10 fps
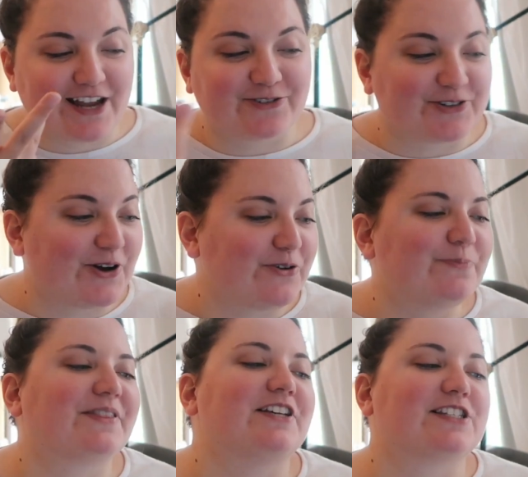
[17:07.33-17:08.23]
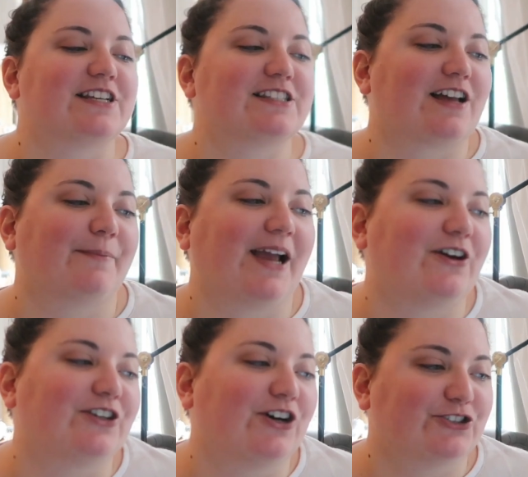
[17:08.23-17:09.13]
I don't know, but this is coming
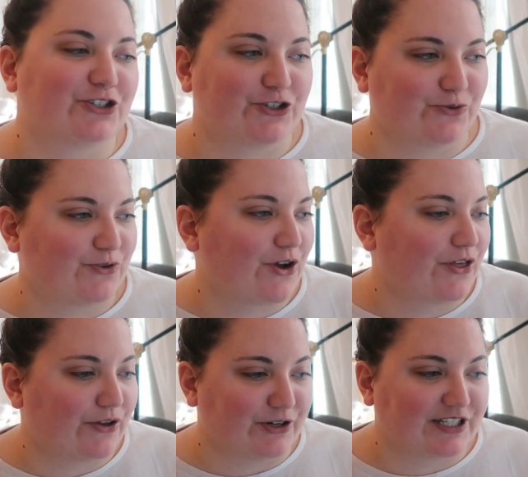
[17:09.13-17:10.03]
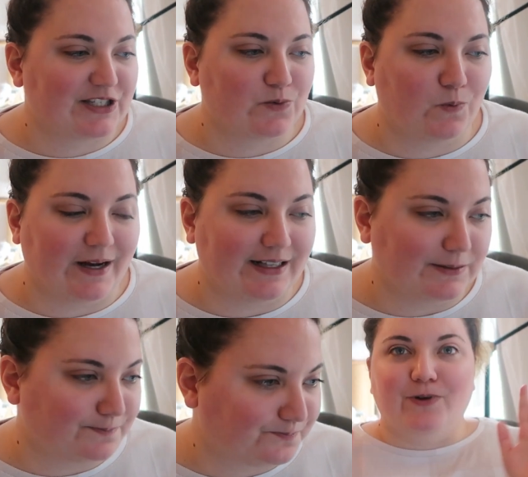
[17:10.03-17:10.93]
out on June 3rd as well.